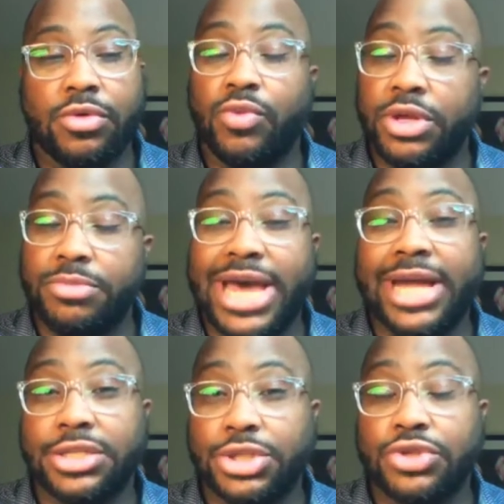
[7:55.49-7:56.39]
went
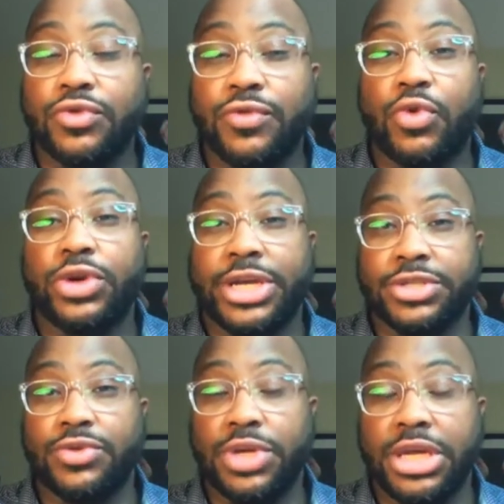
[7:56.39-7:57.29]
back to school 4
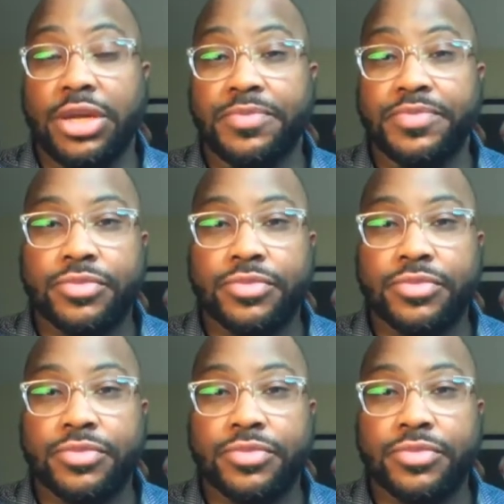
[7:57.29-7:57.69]
days a week,